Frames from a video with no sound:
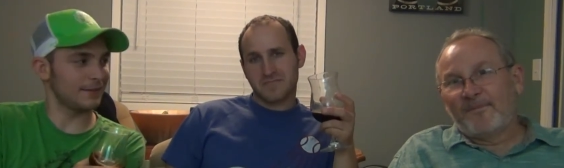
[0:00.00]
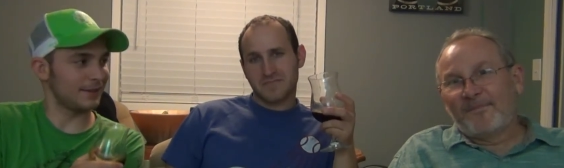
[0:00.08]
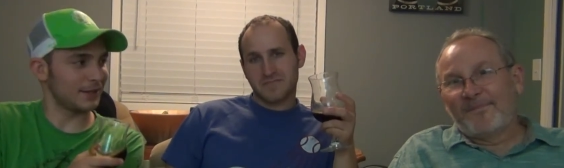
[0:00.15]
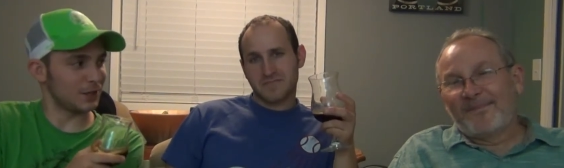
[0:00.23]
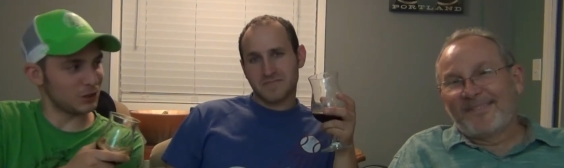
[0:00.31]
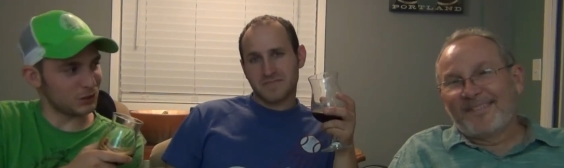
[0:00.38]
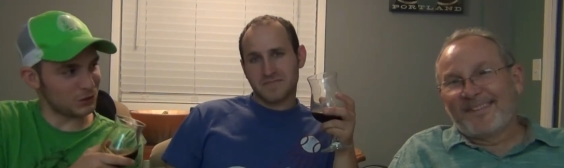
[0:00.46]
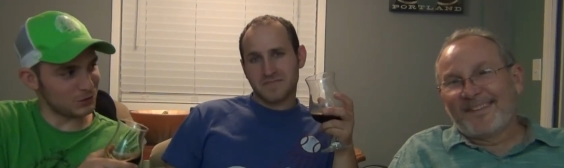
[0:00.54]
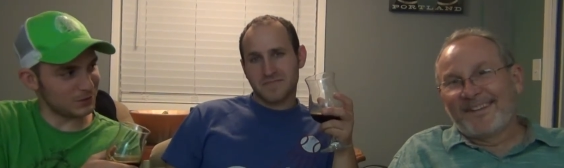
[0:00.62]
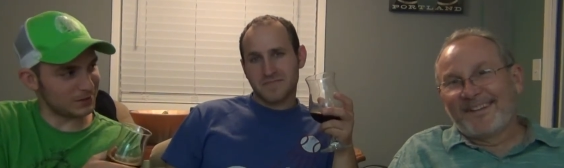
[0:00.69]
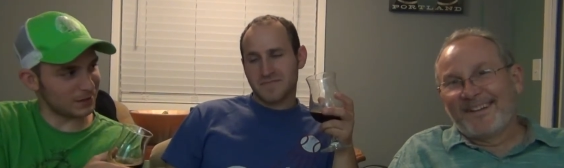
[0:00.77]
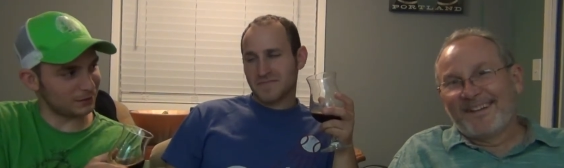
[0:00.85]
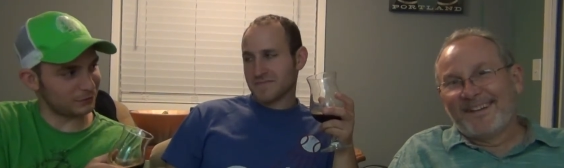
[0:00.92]
Speaker 1: that you
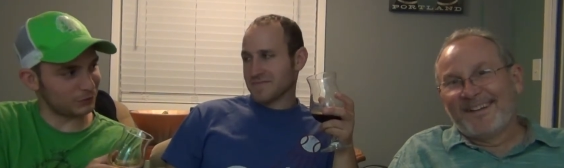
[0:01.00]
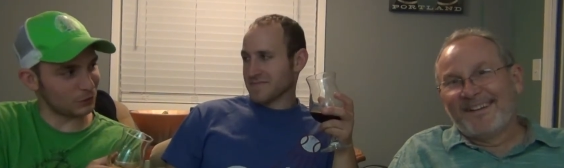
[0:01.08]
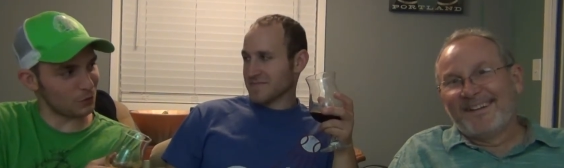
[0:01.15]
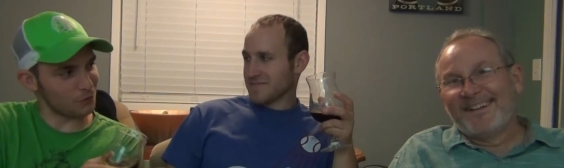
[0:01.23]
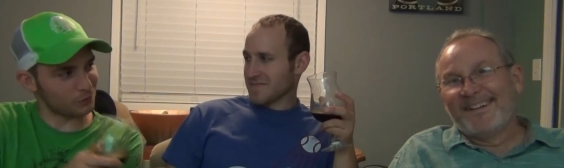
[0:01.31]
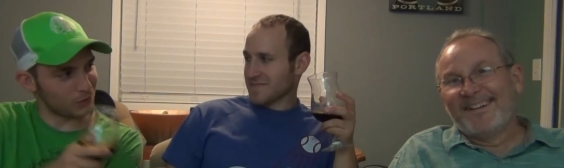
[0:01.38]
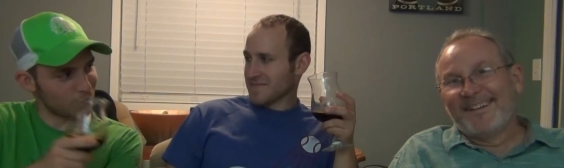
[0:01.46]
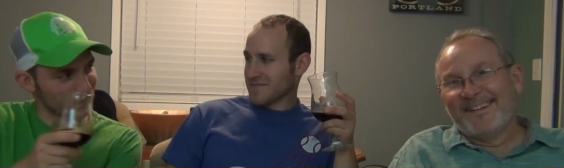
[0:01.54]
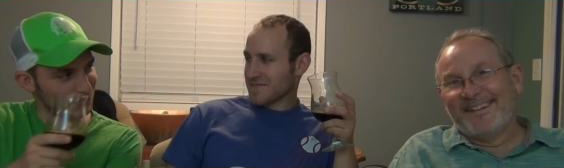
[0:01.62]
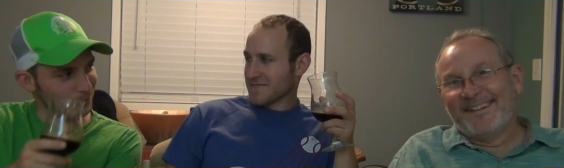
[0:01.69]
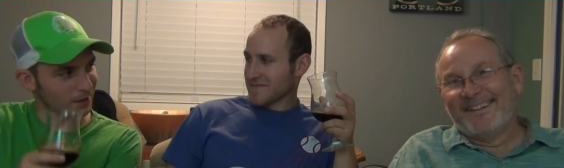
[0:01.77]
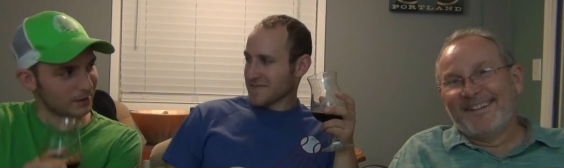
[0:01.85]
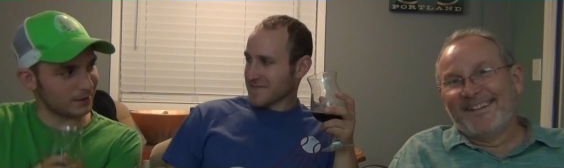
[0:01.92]
said for your overall, you
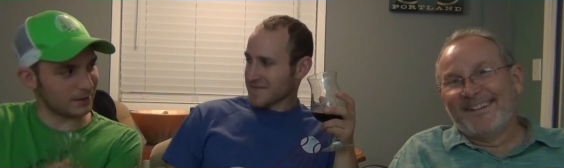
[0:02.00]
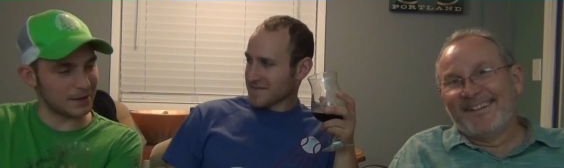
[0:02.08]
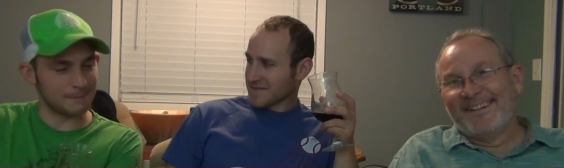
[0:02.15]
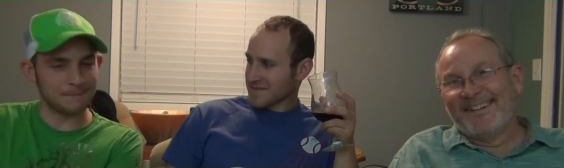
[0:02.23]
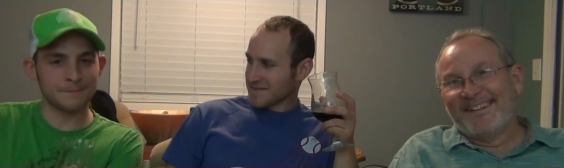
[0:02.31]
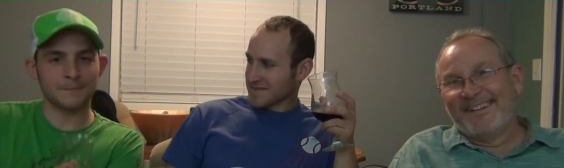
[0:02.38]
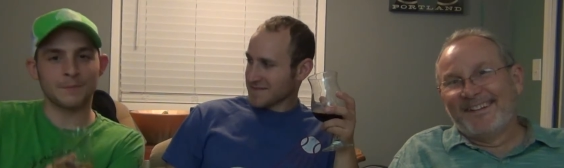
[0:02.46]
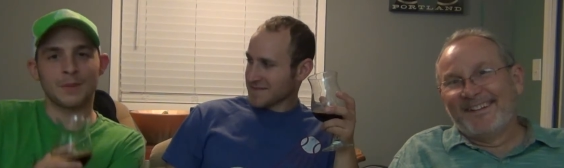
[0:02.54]
rated it up.